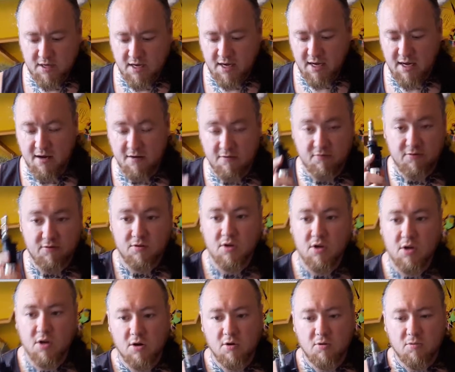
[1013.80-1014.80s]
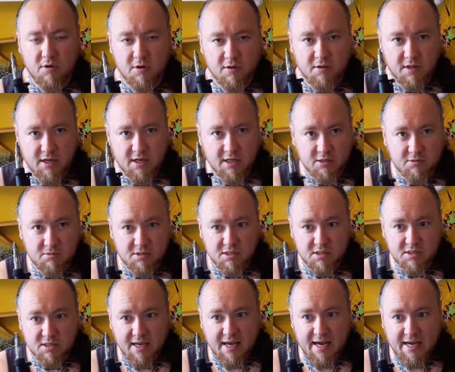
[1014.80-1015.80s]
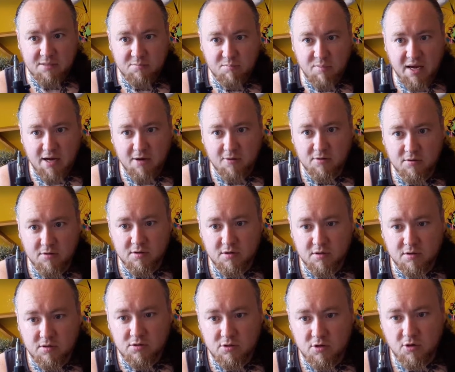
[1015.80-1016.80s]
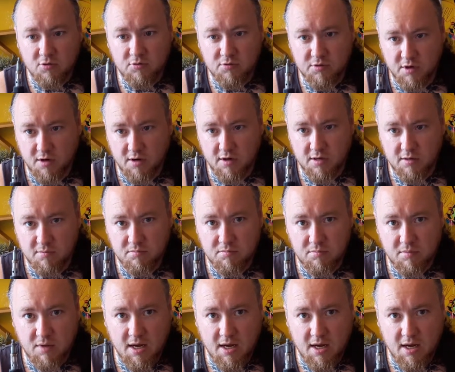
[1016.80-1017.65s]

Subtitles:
have one of these, which is a gas powered soldering iron